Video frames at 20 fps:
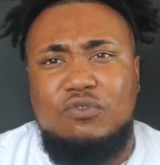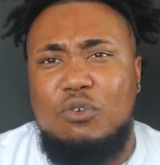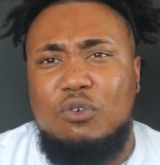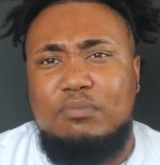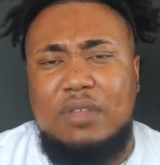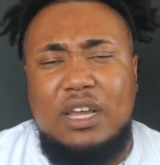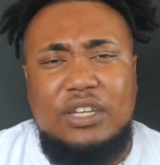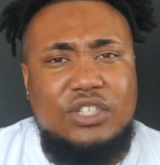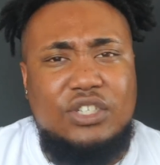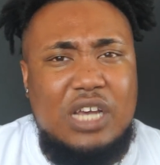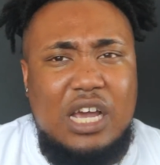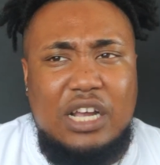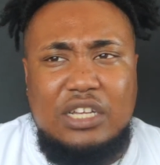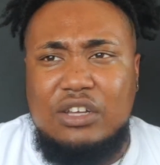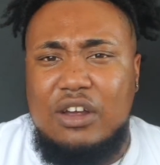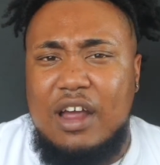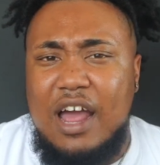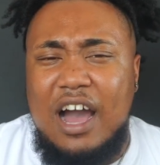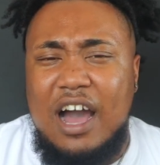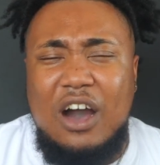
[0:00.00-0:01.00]
They checked
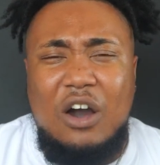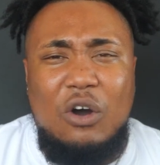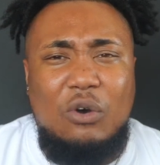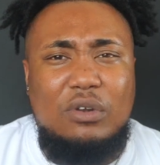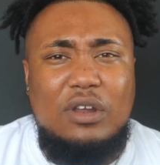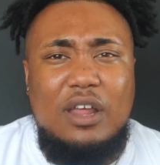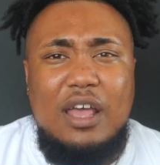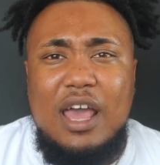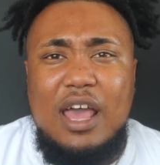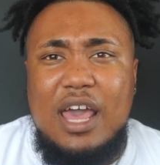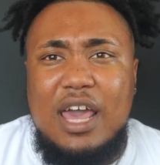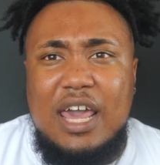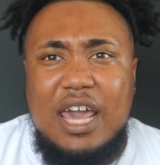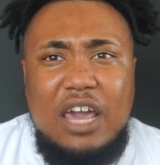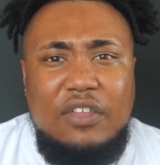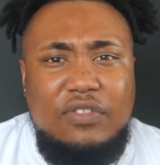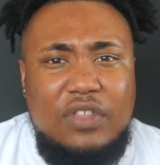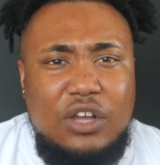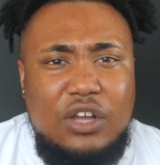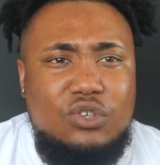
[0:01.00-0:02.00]
her out,
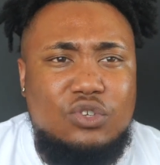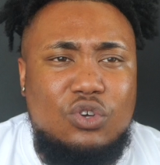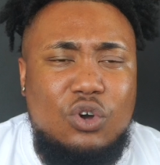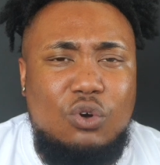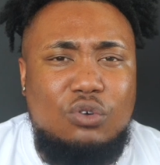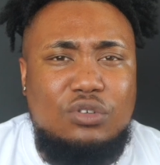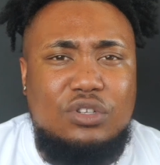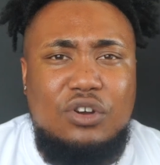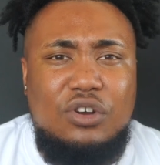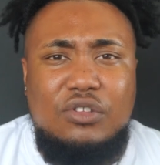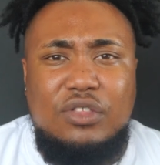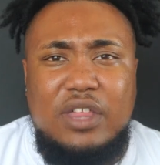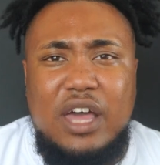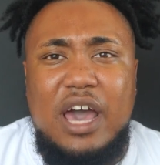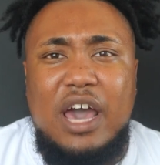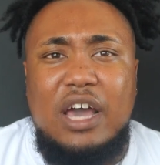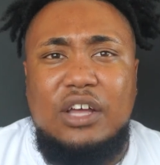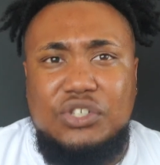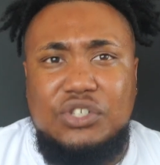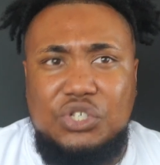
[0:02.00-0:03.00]
and they told her
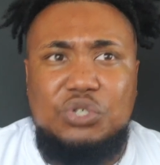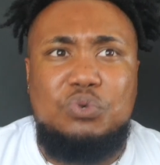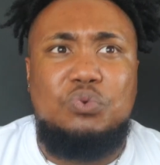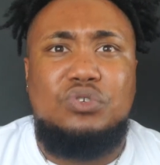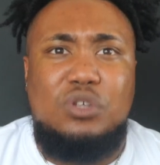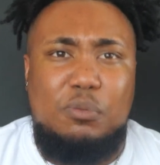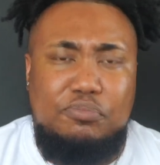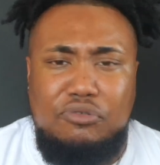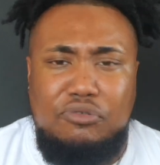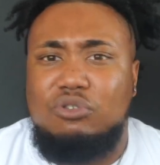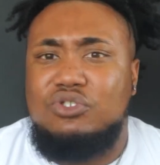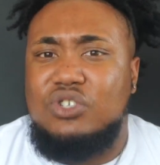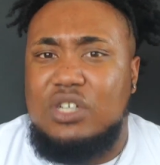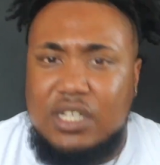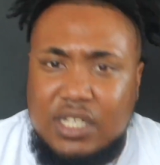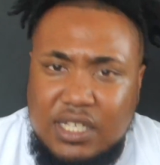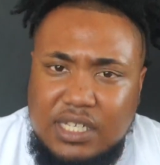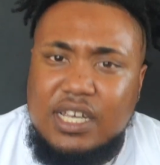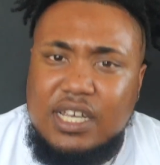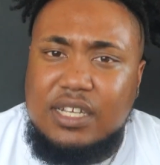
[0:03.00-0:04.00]
that she was approaching
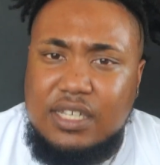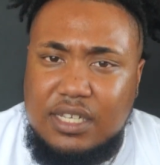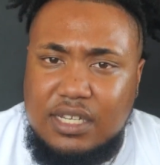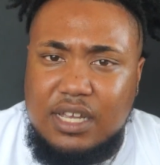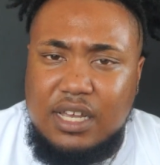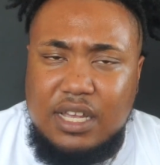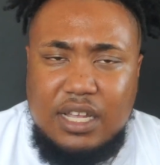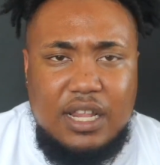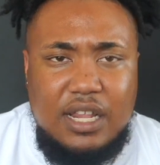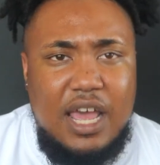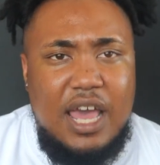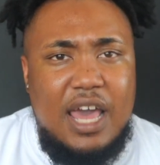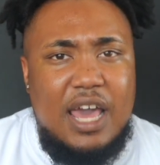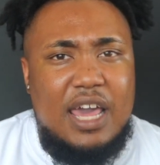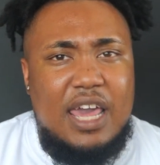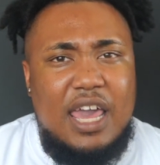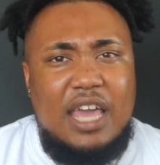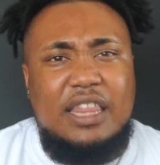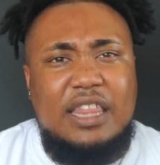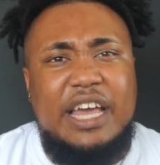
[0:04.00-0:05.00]
60
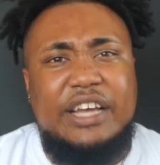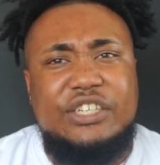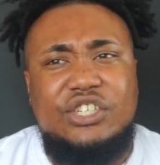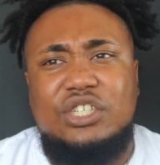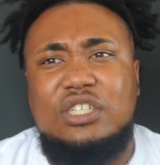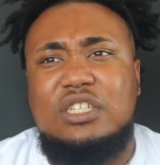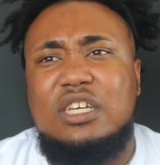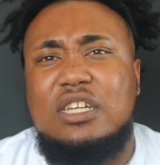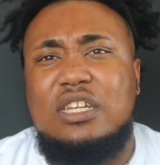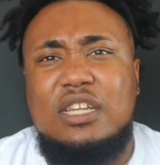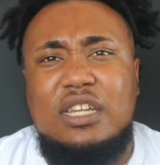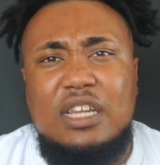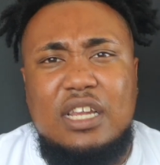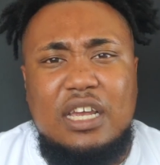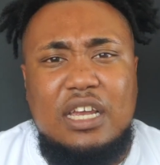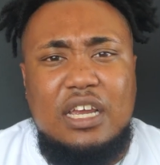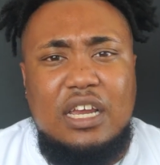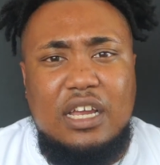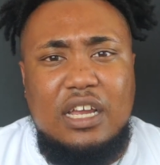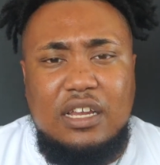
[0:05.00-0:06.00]
and that she didn't
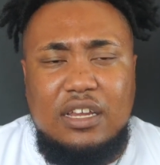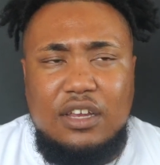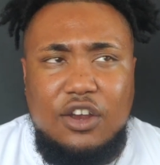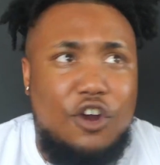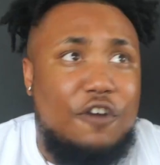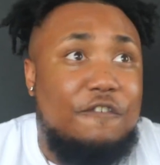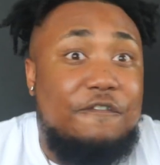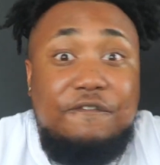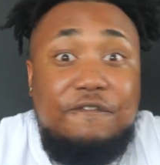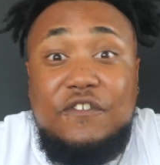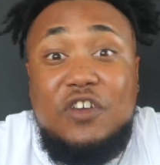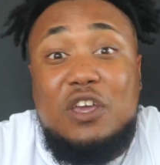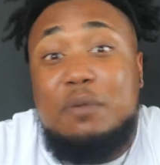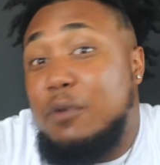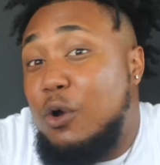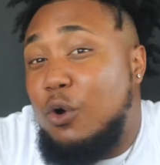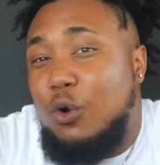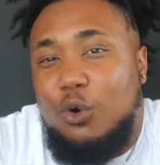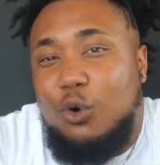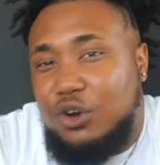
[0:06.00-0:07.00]
need her
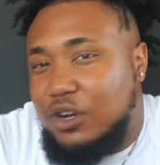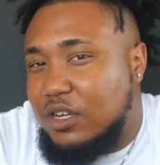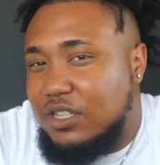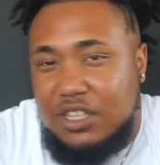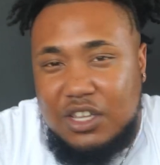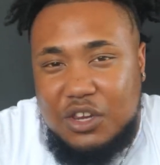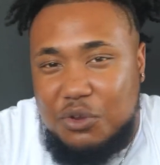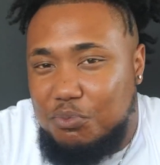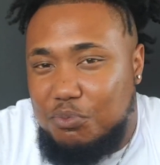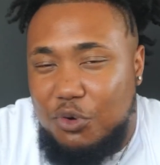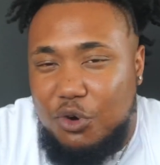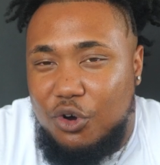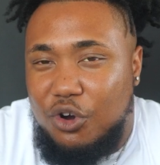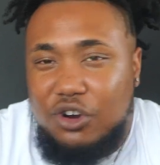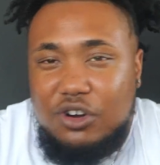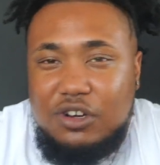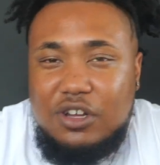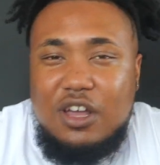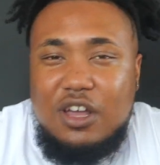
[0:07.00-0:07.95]
female organs anymore.